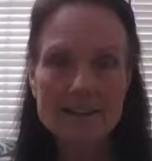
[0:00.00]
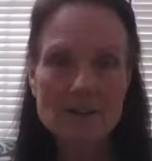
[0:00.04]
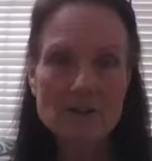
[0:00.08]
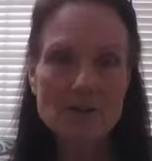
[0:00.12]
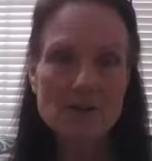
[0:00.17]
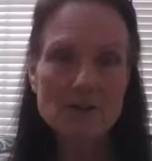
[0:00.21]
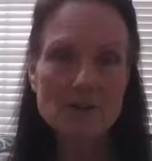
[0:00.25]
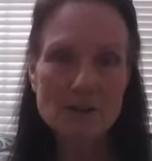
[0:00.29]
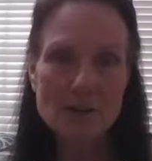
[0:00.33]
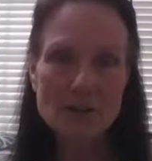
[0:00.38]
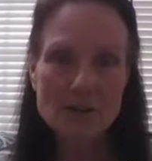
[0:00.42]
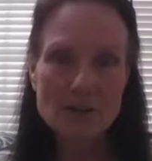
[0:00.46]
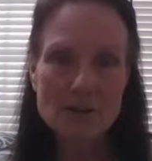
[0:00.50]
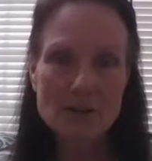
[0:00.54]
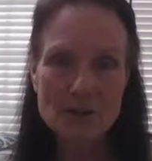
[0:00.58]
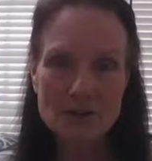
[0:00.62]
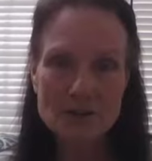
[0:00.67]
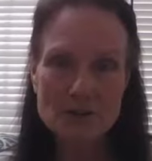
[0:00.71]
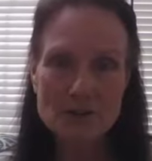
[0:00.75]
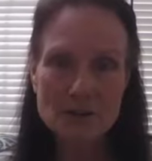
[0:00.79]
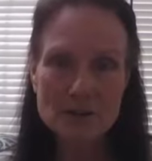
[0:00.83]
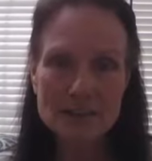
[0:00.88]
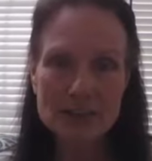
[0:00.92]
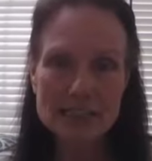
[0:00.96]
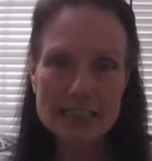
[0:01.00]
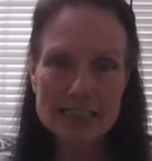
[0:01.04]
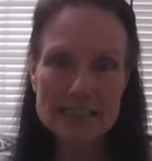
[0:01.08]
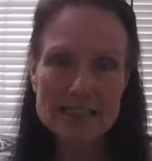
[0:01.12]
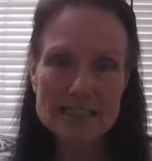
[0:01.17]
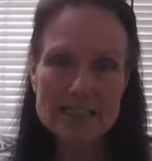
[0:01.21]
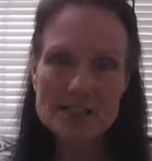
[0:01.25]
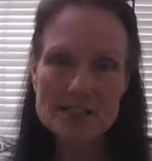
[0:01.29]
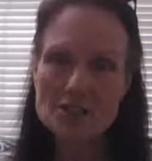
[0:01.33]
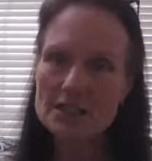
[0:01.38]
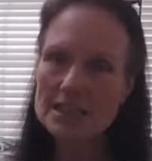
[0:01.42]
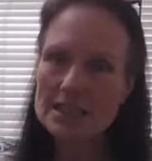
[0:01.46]
you can go there for the
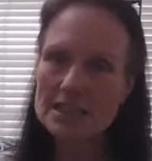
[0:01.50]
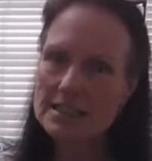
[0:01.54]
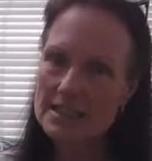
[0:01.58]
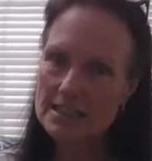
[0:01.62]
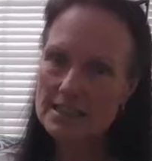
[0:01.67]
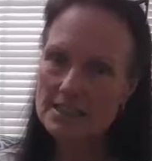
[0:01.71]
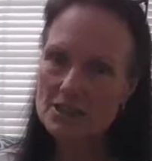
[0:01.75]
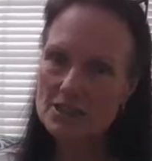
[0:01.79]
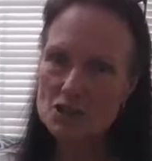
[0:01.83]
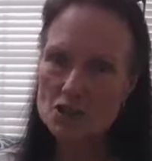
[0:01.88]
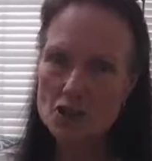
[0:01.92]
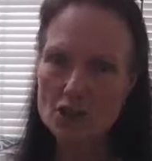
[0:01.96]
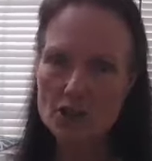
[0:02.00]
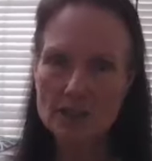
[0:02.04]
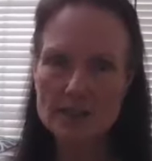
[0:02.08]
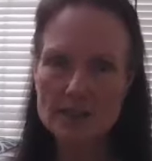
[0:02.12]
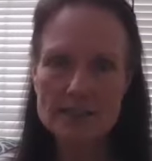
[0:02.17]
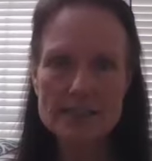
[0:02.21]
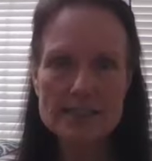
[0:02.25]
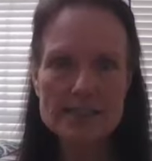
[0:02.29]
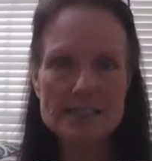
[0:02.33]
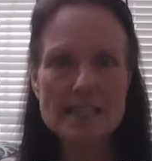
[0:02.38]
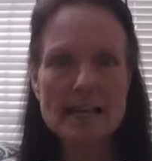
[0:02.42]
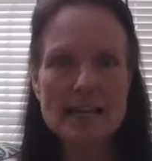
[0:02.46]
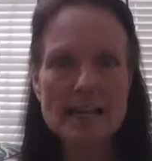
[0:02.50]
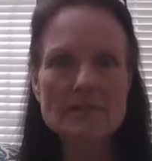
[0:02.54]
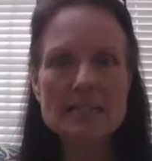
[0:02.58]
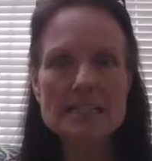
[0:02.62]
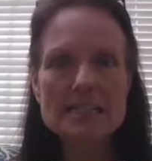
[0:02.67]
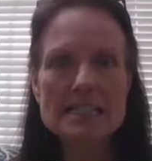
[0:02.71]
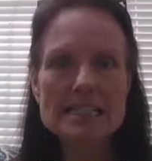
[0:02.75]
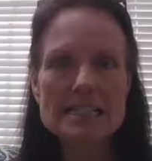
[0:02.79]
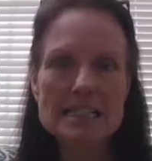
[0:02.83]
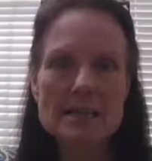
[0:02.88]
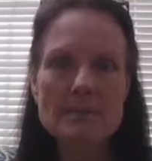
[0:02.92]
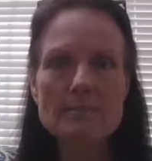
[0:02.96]
link. So let's get started.
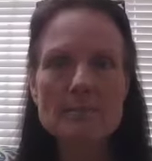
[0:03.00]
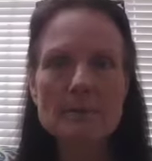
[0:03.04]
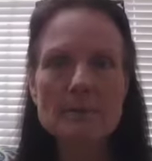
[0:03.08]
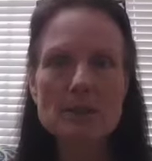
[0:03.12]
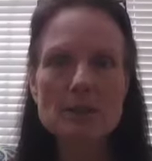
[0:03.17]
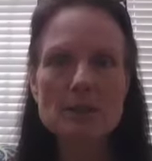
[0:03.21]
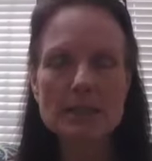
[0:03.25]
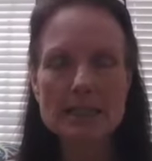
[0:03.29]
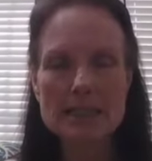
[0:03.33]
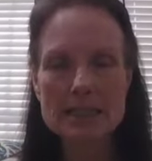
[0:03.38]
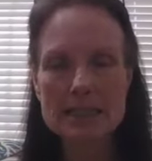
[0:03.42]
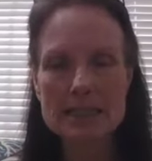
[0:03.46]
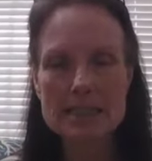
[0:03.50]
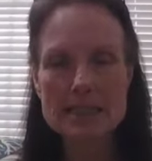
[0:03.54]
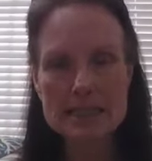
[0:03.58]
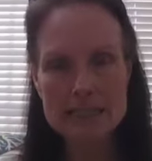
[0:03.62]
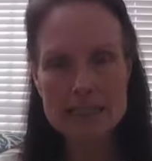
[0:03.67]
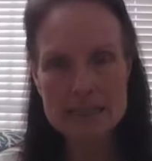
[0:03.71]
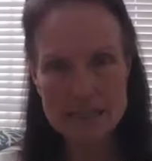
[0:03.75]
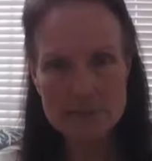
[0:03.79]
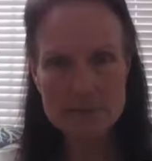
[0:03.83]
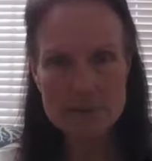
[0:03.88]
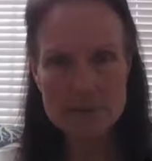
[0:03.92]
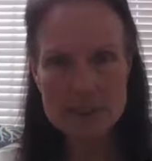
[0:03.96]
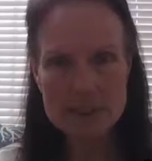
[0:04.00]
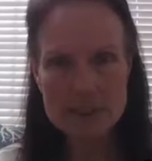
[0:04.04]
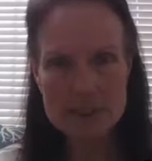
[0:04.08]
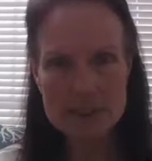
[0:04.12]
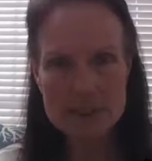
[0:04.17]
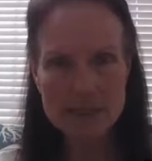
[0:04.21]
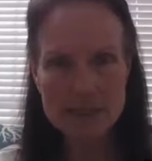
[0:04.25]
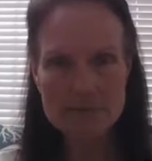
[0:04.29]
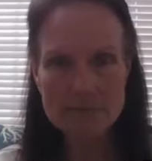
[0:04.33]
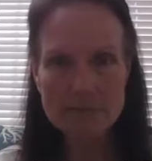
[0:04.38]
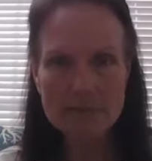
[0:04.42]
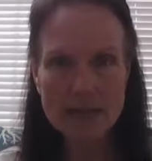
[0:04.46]
7 simple, easy steps
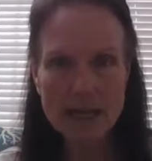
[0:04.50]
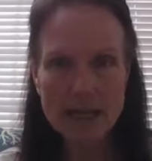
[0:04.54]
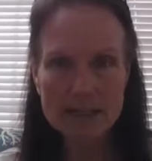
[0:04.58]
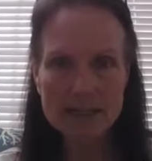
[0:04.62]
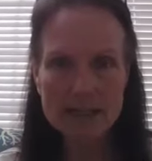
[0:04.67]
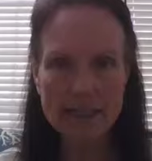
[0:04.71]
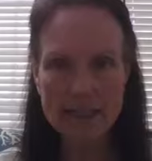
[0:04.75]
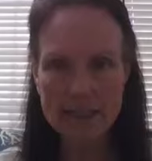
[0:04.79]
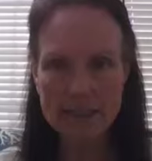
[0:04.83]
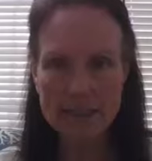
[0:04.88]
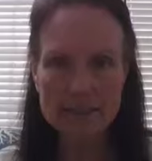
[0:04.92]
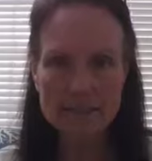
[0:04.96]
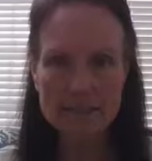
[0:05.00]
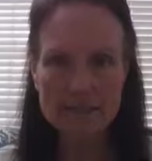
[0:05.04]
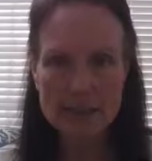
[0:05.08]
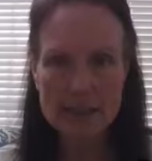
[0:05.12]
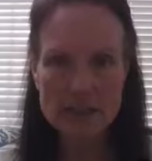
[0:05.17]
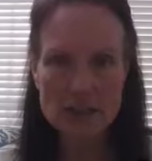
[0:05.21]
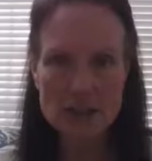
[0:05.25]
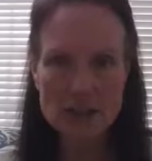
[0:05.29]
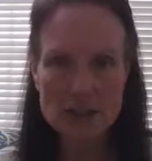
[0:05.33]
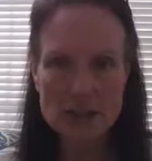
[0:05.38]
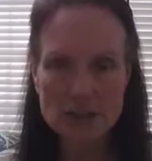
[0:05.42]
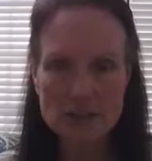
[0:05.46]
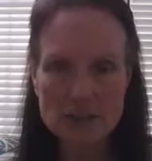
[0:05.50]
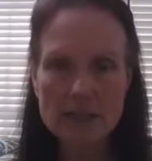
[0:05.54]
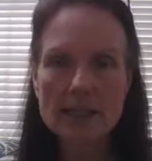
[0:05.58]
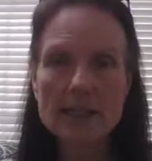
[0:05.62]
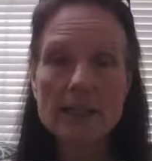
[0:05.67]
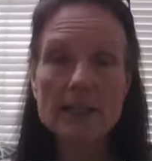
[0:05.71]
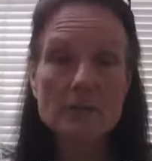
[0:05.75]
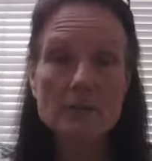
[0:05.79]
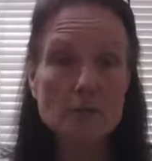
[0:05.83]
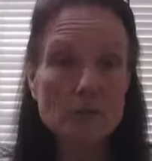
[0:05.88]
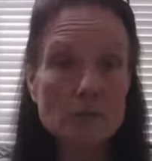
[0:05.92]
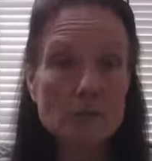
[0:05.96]
to lymphatic activation.
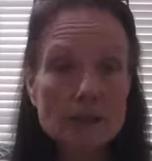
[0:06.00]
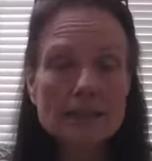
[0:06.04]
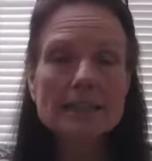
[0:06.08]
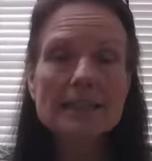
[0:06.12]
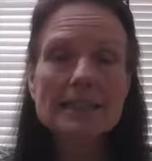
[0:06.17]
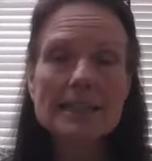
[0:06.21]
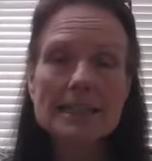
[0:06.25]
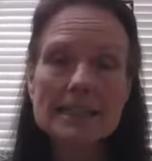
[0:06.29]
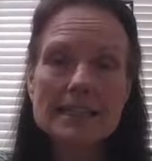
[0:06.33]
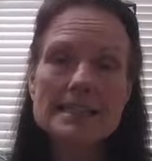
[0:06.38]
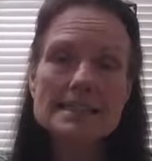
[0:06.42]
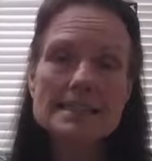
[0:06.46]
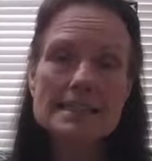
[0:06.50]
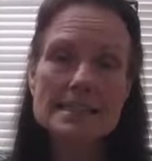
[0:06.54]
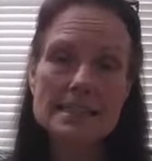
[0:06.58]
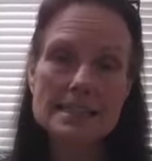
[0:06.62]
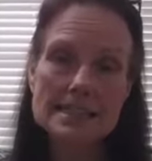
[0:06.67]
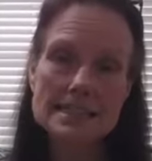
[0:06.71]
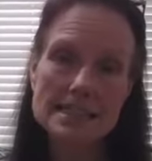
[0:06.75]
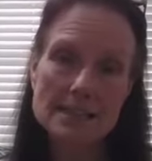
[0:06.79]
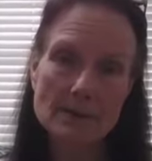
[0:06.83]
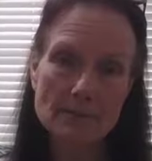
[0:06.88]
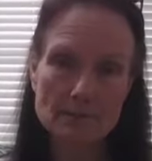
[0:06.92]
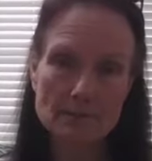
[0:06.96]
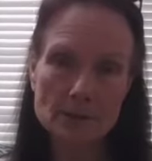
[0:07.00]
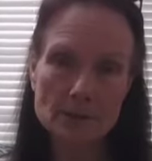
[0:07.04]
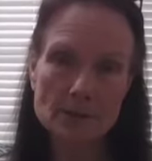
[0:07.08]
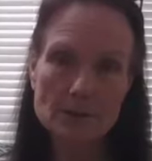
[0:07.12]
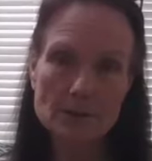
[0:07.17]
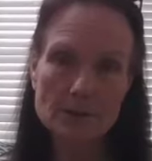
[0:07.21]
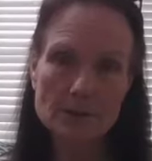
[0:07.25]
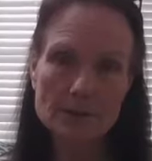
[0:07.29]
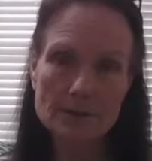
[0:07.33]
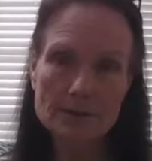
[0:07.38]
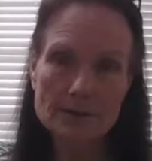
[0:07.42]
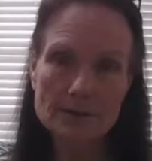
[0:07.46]
It really is this
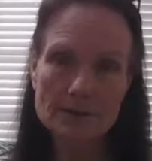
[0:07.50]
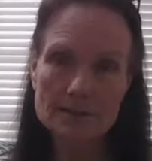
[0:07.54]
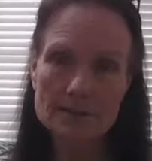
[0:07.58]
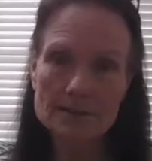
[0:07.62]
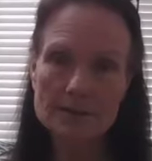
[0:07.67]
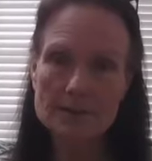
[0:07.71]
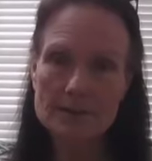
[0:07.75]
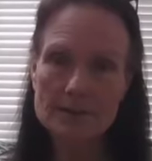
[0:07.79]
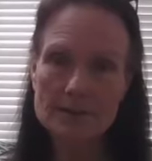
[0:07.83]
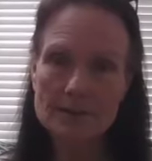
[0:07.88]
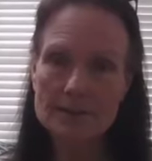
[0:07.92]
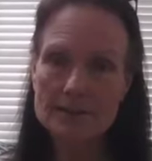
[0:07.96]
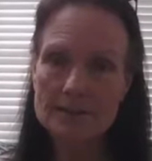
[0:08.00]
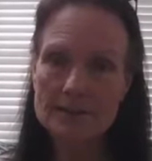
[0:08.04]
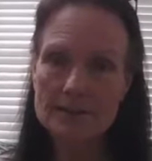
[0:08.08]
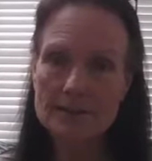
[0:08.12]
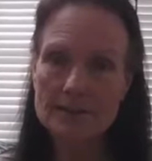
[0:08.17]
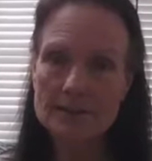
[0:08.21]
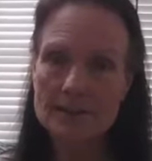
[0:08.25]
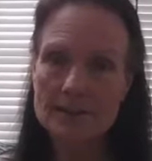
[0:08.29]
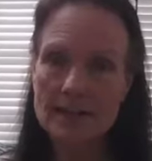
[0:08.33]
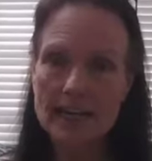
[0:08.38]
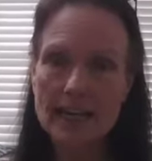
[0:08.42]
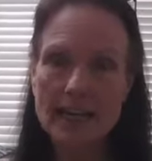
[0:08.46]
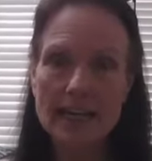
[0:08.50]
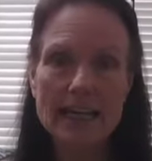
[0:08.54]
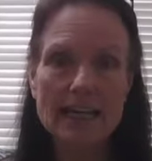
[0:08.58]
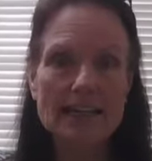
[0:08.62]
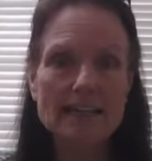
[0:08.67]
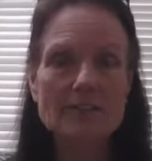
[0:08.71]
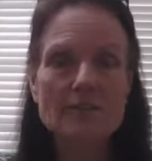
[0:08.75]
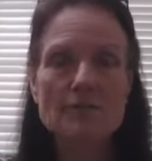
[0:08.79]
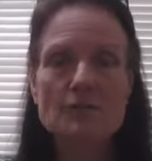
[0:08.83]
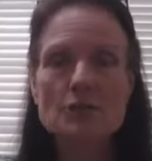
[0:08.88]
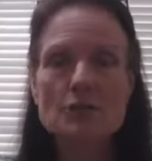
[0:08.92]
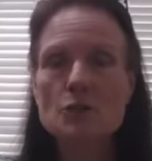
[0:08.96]
simple.
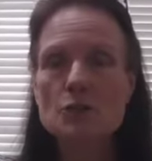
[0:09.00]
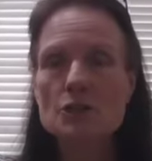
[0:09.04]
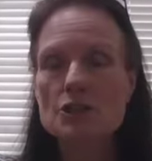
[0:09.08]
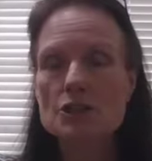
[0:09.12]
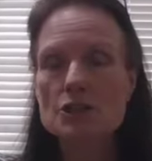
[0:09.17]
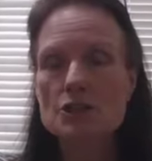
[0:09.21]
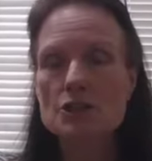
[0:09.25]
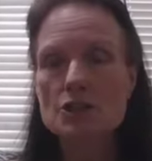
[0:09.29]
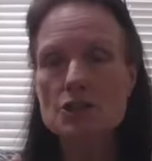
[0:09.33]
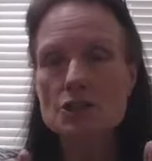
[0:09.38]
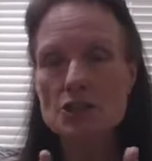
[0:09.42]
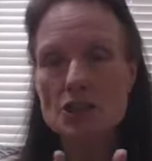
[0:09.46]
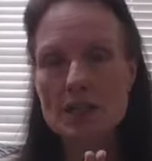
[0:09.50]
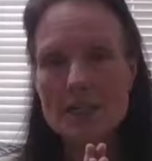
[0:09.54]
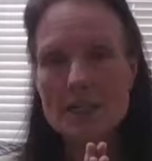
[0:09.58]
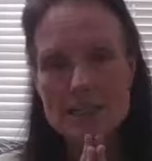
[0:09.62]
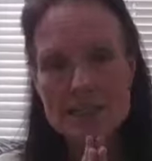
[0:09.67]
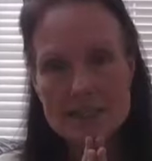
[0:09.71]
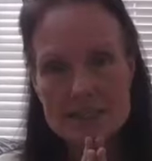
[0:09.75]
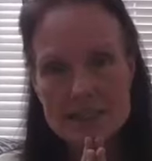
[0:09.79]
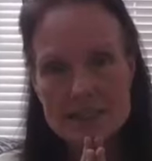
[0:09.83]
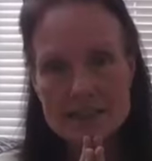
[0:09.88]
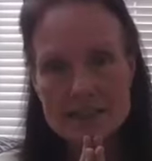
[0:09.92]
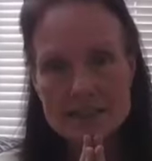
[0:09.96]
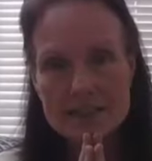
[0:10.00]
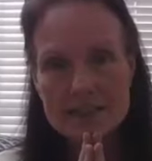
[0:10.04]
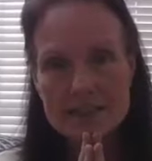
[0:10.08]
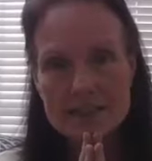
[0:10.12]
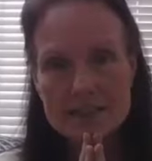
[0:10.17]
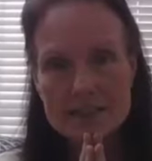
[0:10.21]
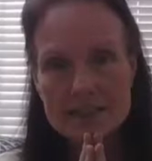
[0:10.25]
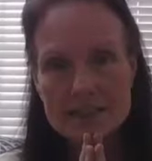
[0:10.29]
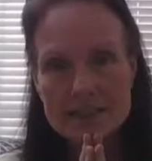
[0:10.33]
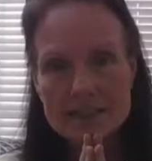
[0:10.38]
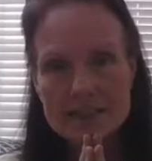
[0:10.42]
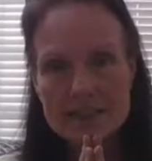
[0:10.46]
And if you could just
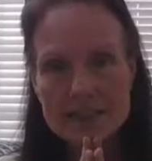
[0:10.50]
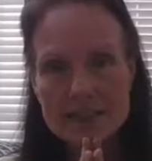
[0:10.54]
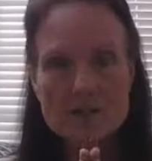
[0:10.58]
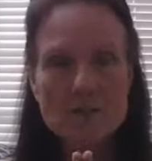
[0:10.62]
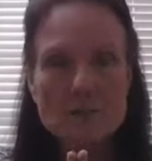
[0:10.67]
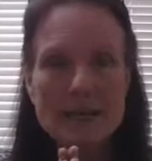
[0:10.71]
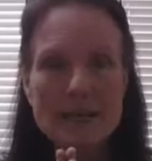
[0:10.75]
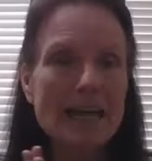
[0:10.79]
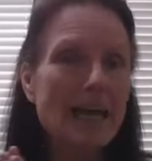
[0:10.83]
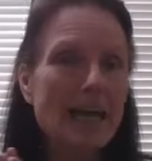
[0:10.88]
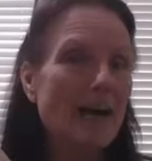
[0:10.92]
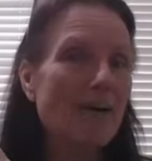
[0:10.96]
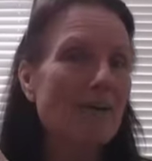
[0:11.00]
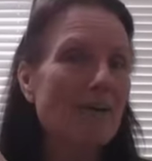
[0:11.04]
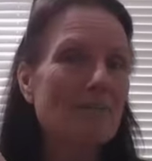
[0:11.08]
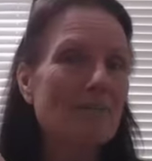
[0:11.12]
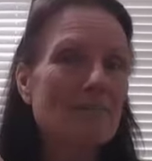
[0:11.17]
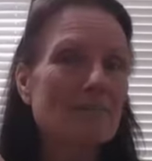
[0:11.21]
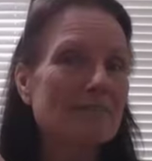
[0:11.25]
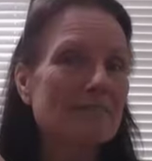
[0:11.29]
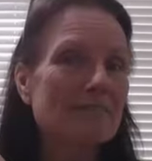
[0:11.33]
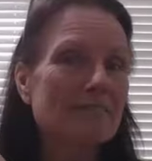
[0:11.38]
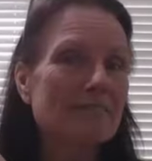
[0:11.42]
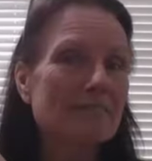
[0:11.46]
hear me out,